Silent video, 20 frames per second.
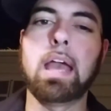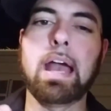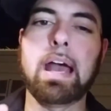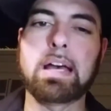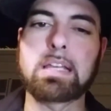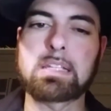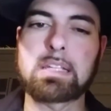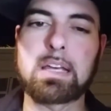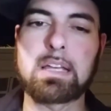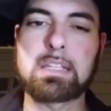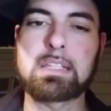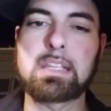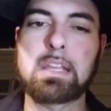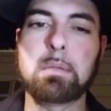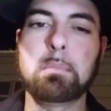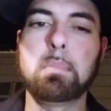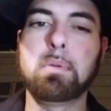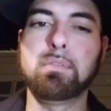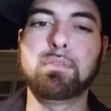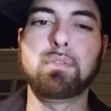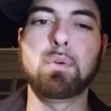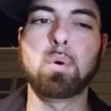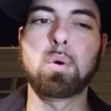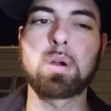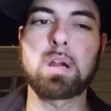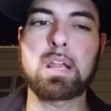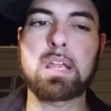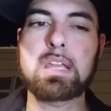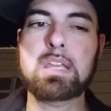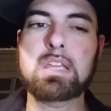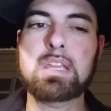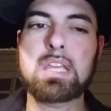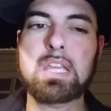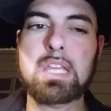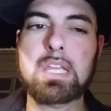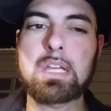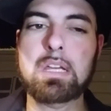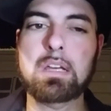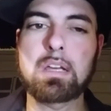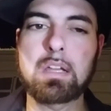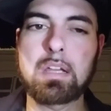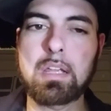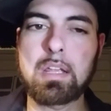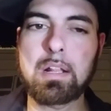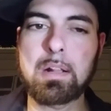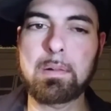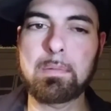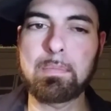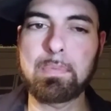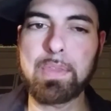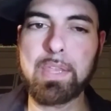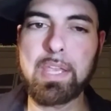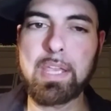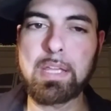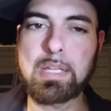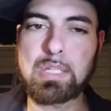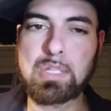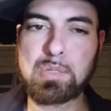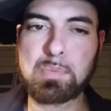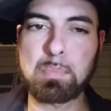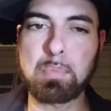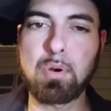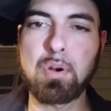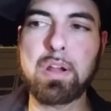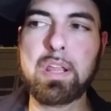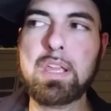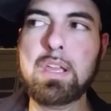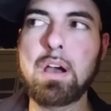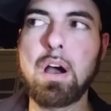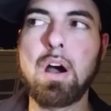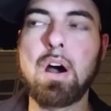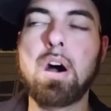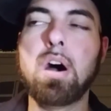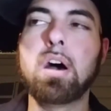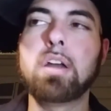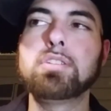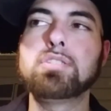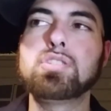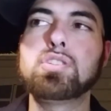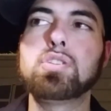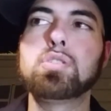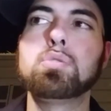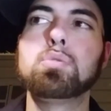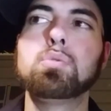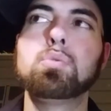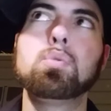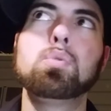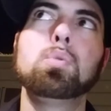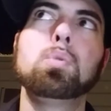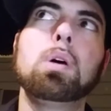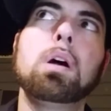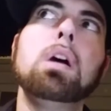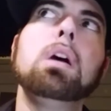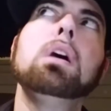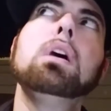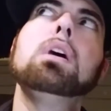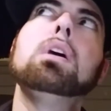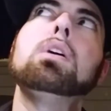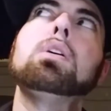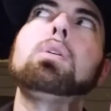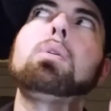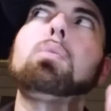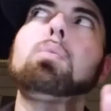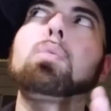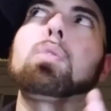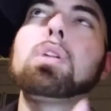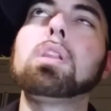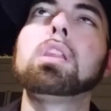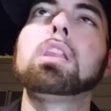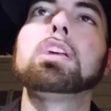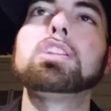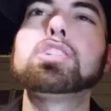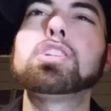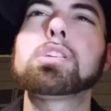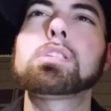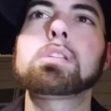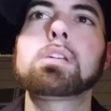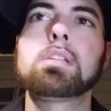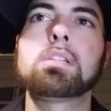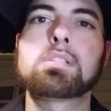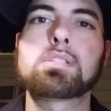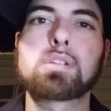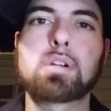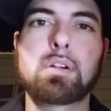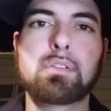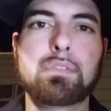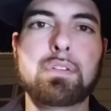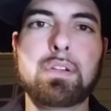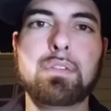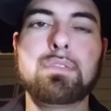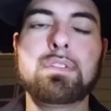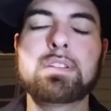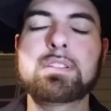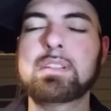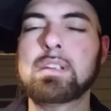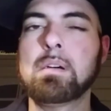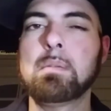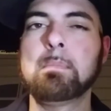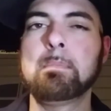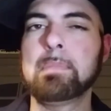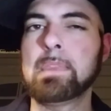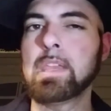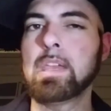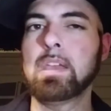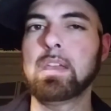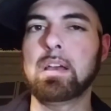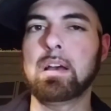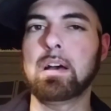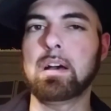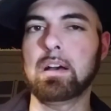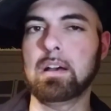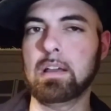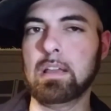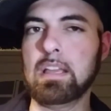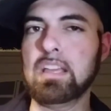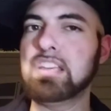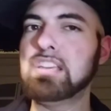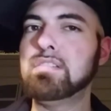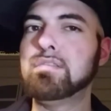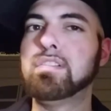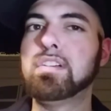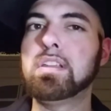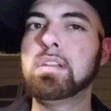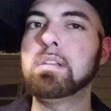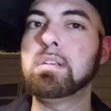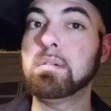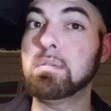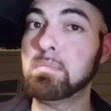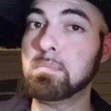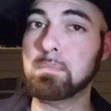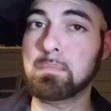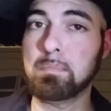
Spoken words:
As I said before, he is pretty on to religious conservatism, even